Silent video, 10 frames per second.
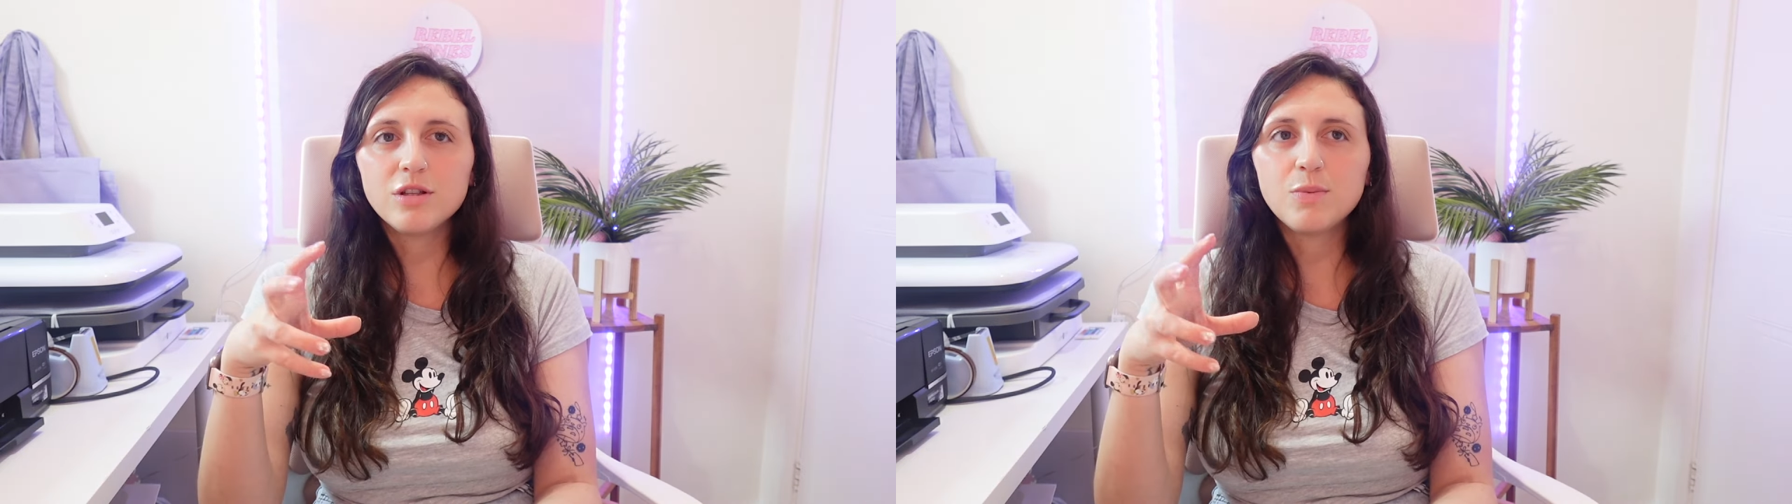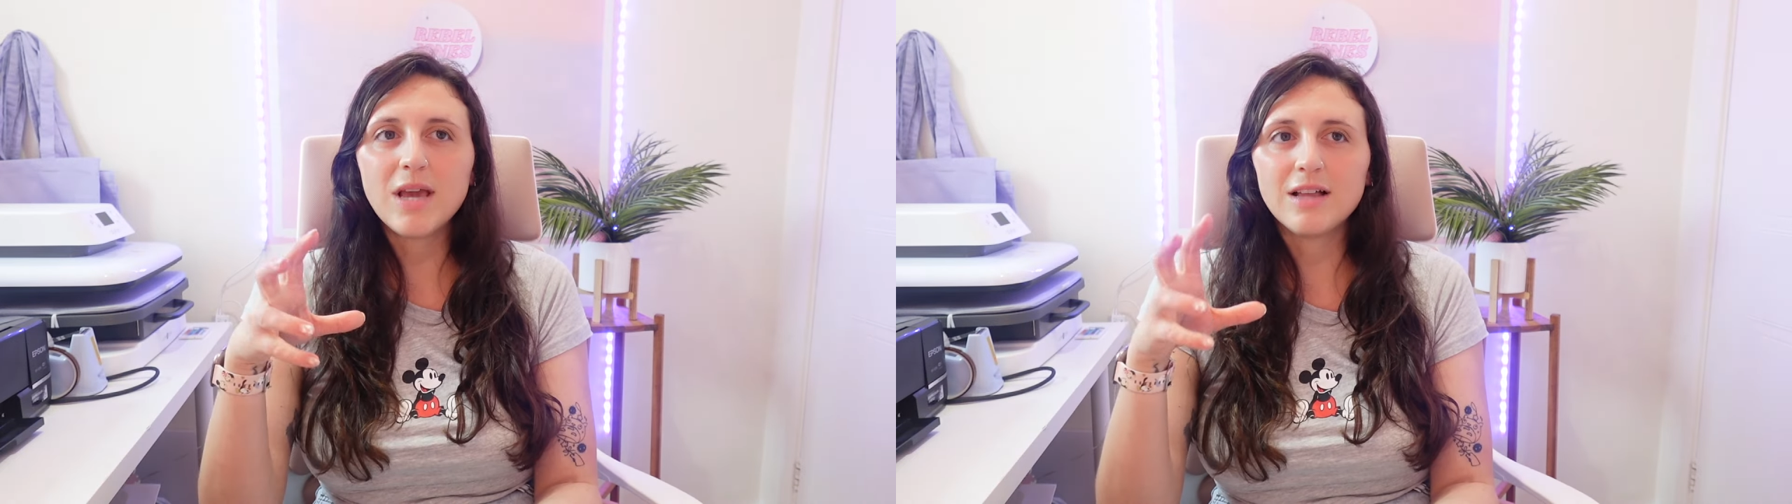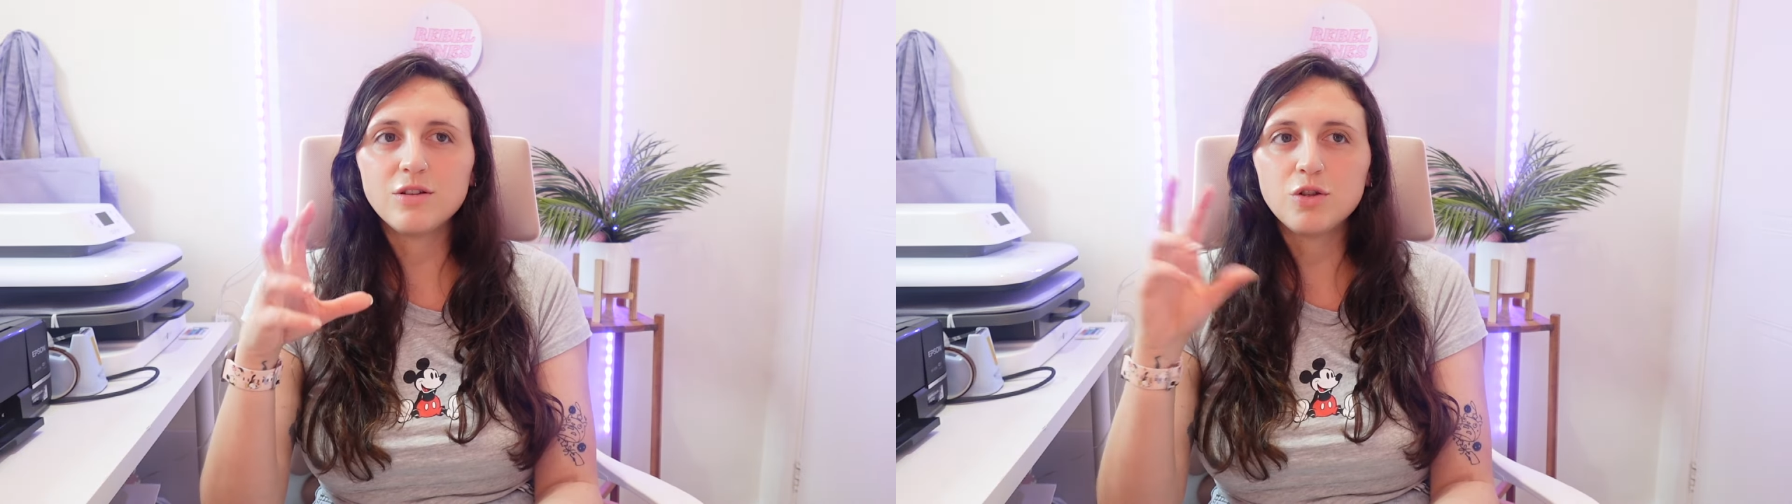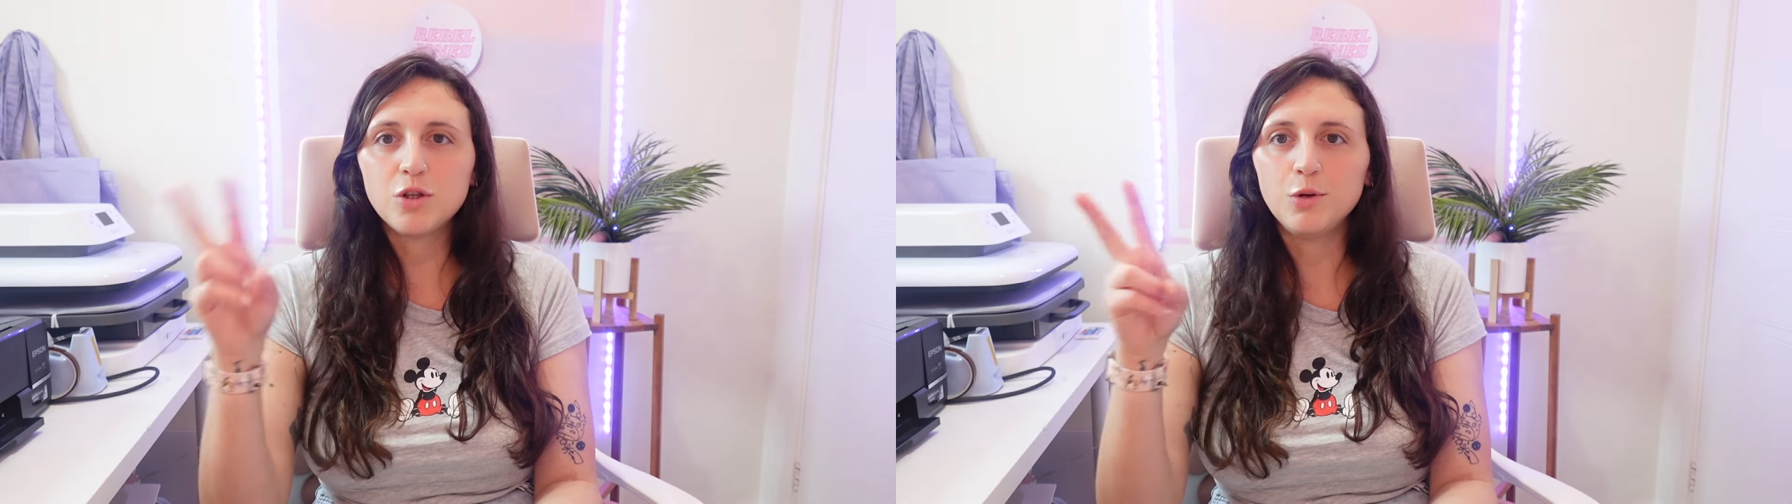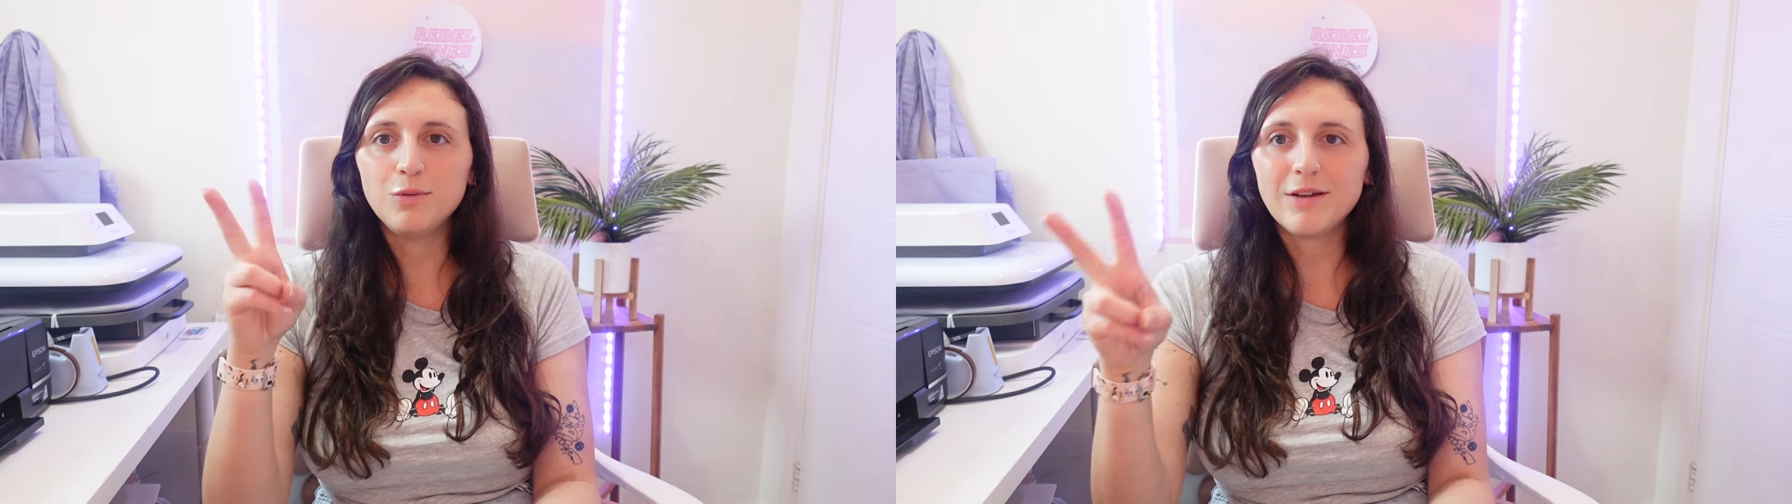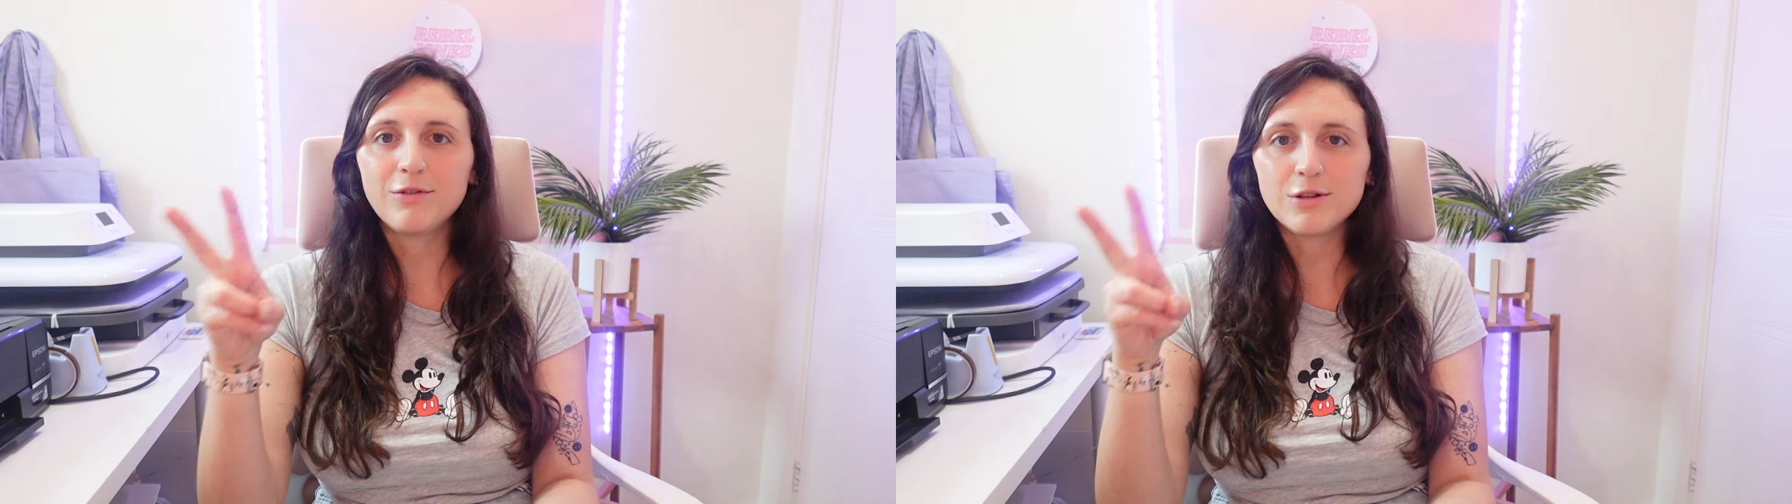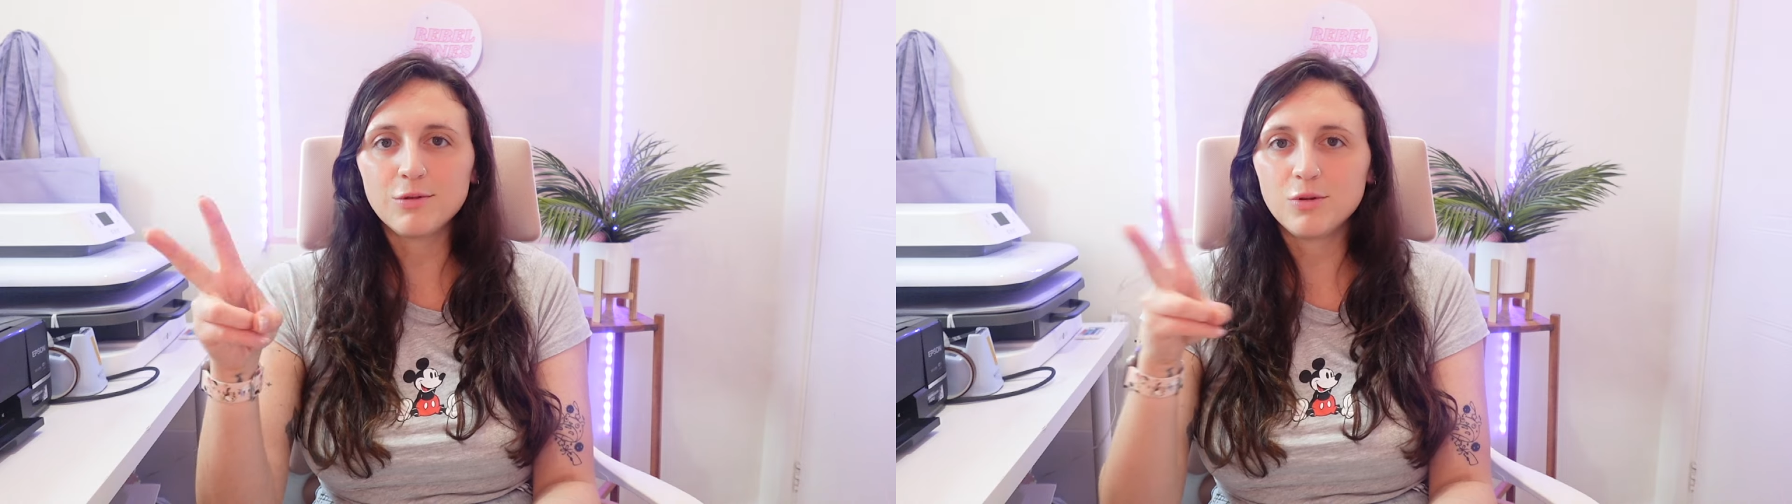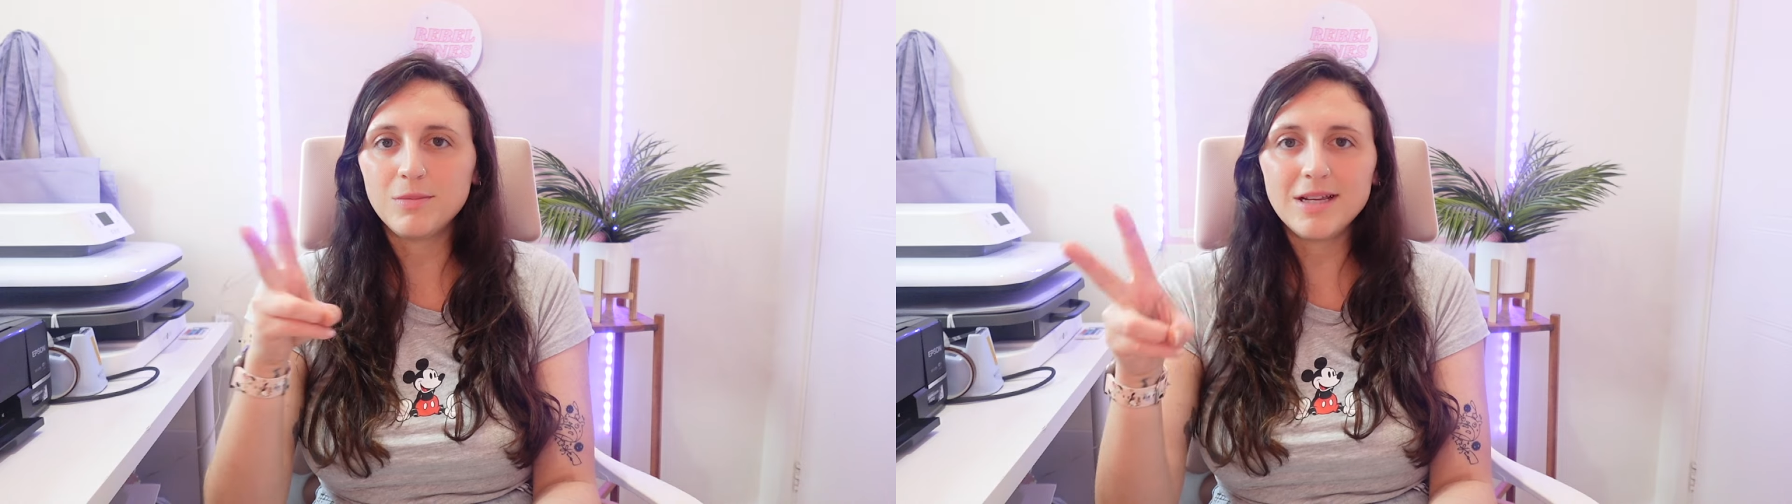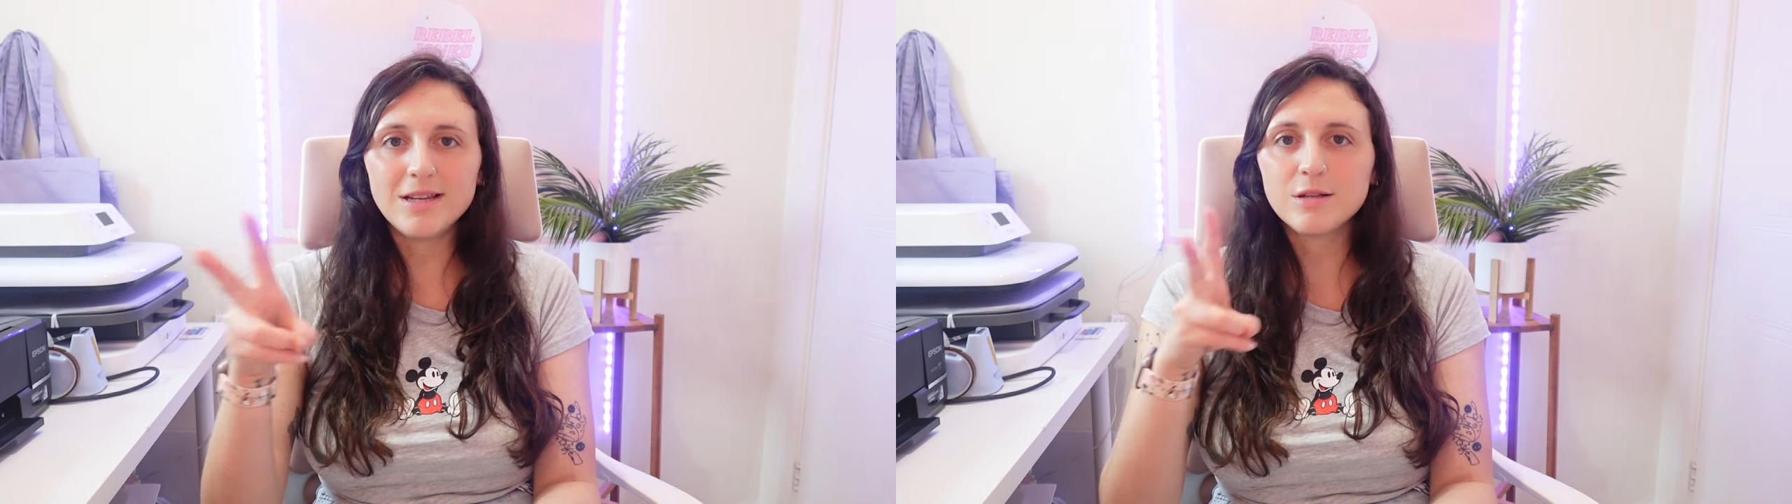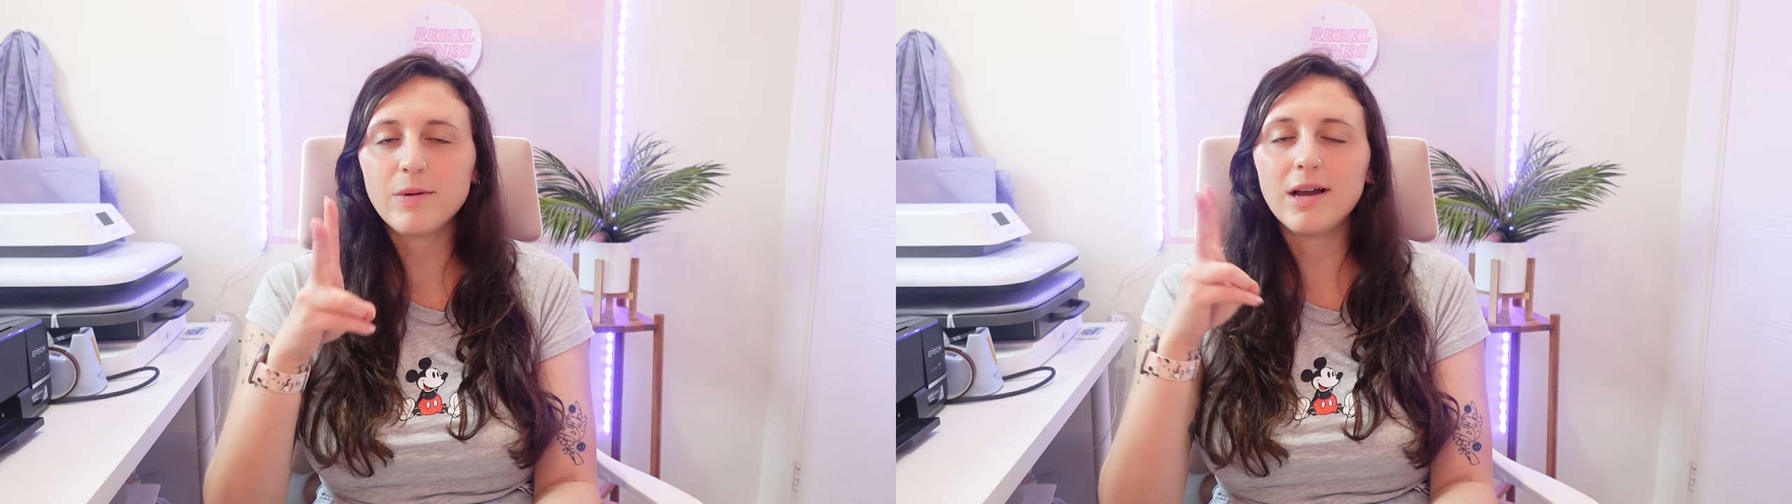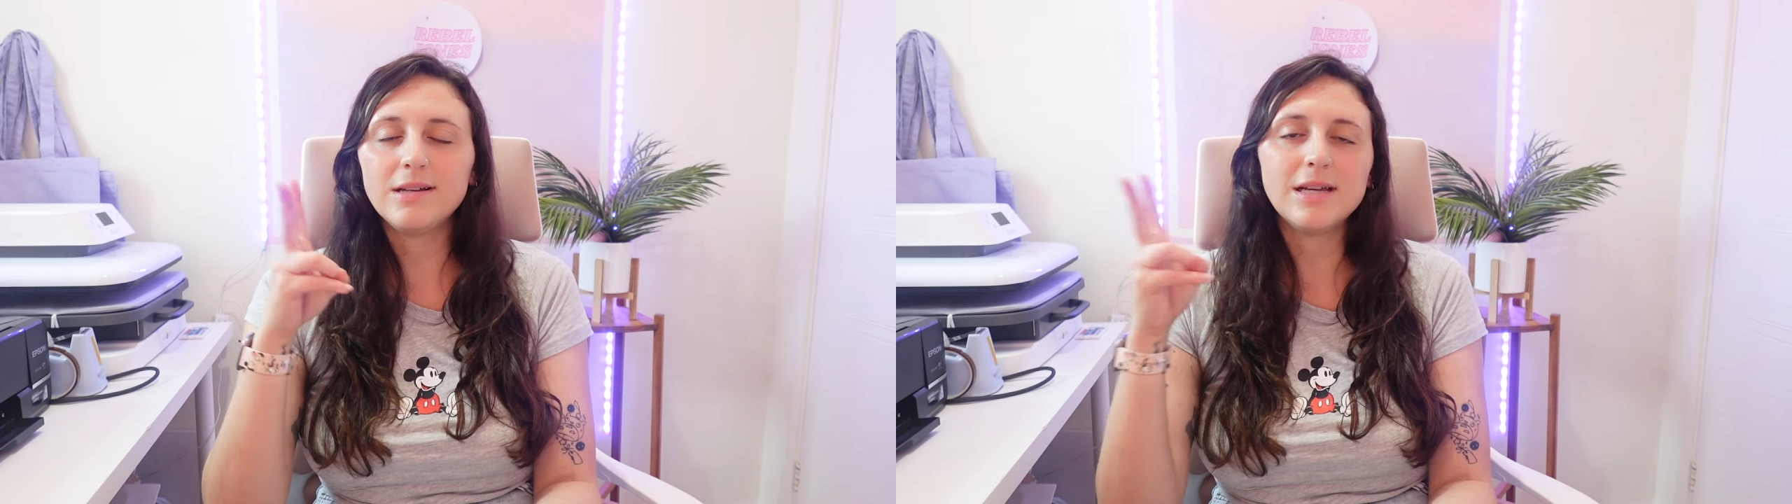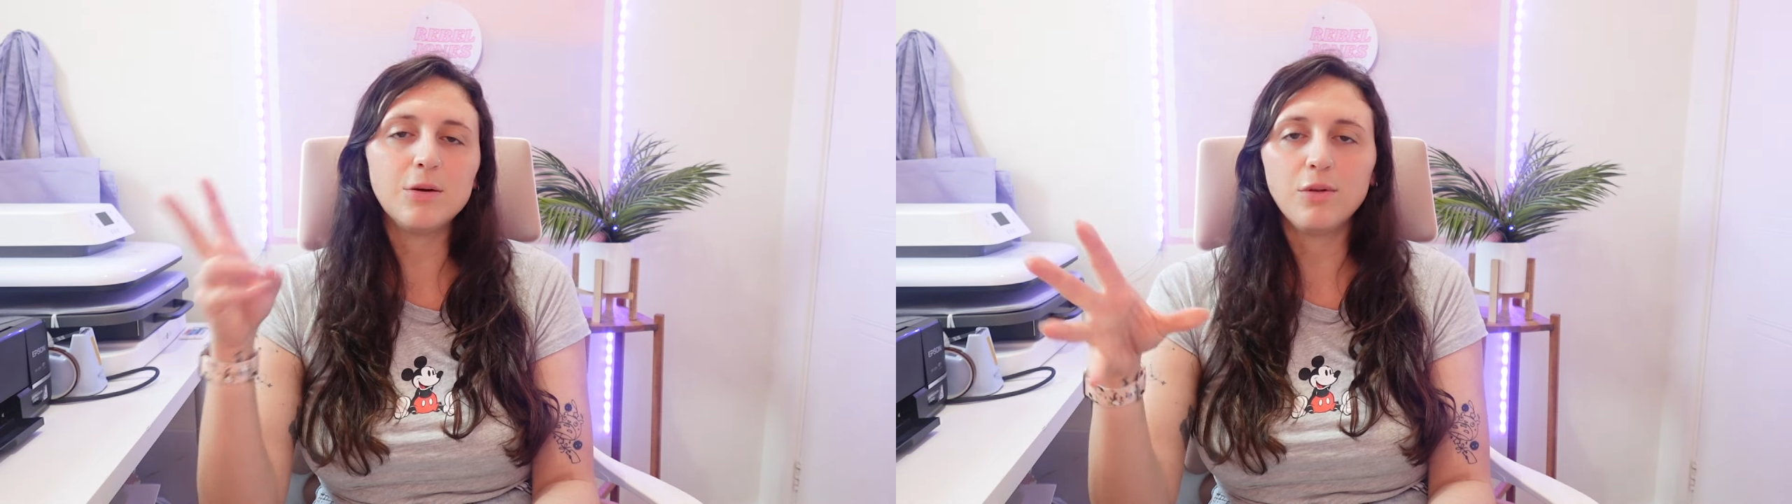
so we had 2 different social medias behind it,